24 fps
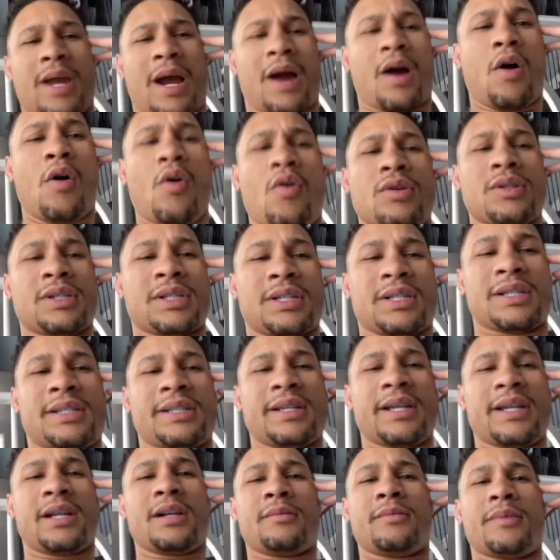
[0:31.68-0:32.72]
got holes in the
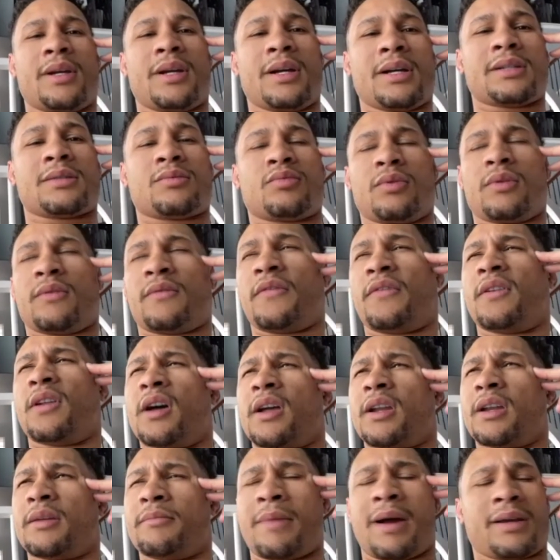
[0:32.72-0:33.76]
ceiling because we
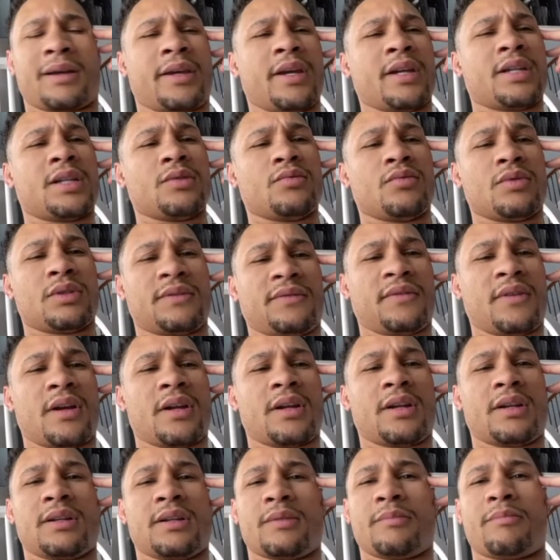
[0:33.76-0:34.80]
flooded. My kitchen was
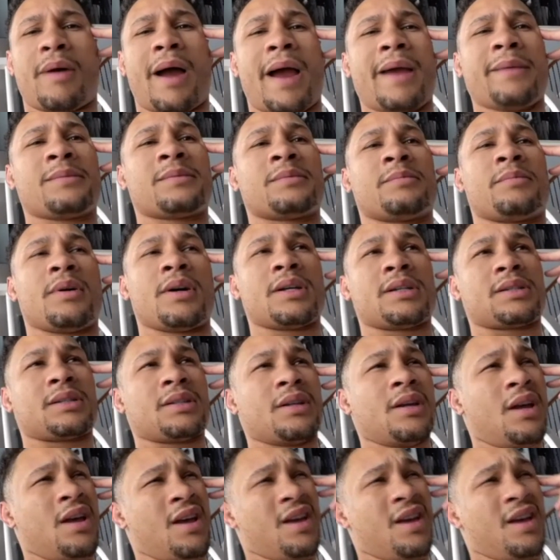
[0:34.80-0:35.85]
flooded. The pipes
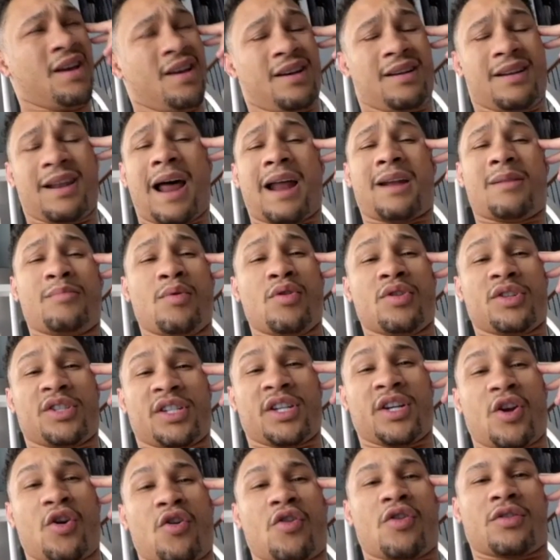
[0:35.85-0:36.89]
bust. A lot of
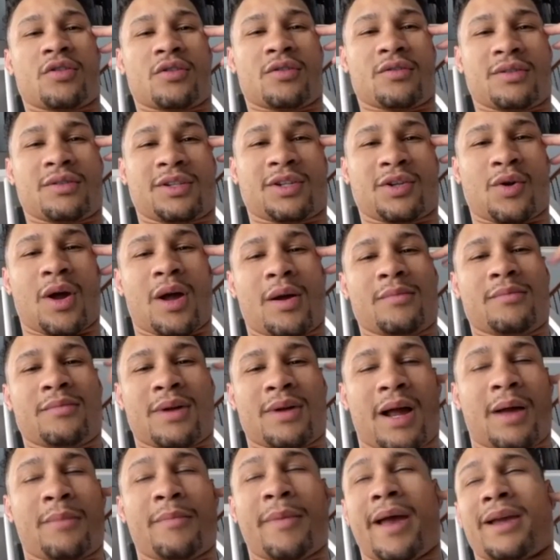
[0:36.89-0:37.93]
bullshit going on. So I'm
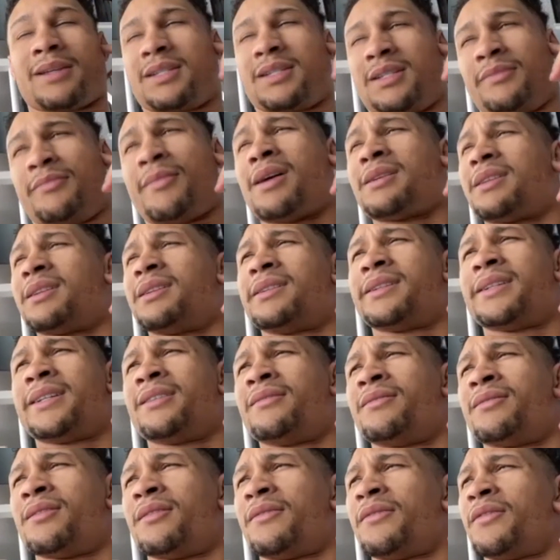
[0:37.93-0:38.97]
I'm actually about to
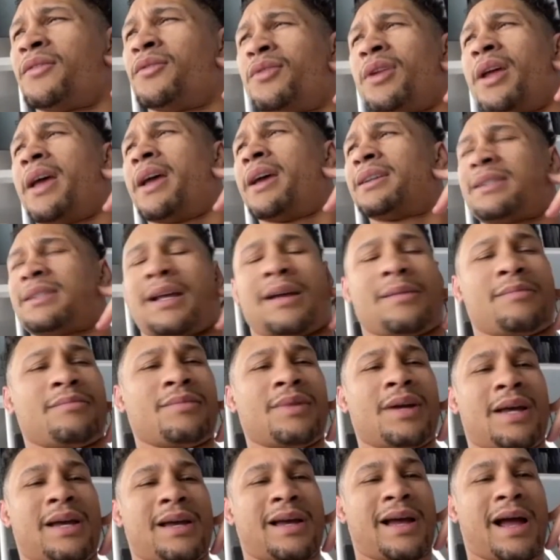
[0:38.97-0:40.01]
leave in a few days. I'm
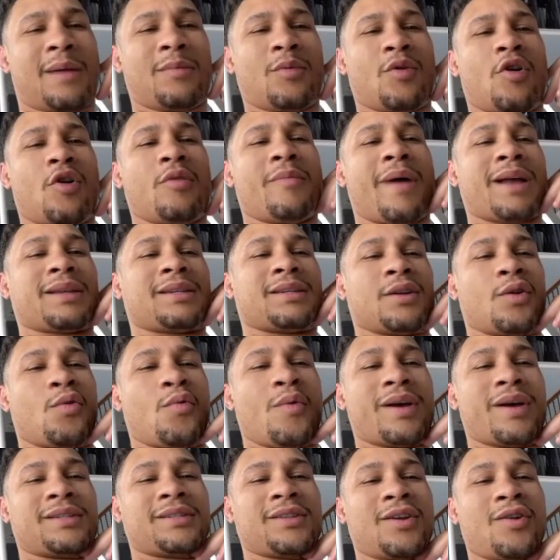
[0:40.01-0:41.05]
I'm going back to the
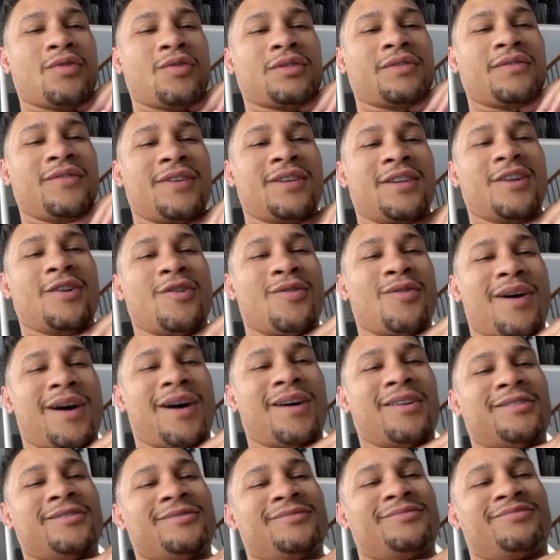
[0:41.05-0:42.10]
West Coast for a little
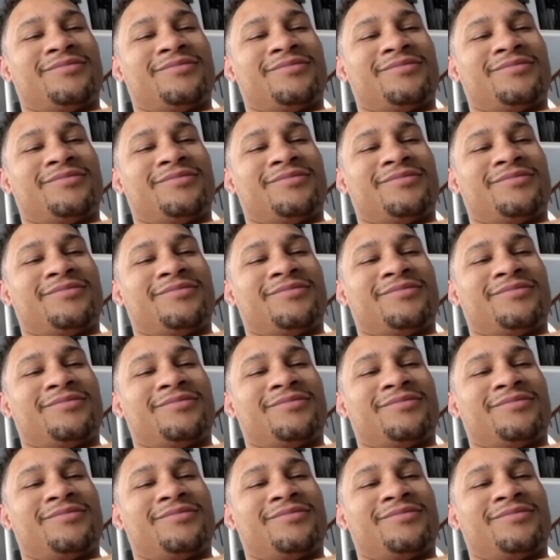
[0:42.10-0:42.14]
half.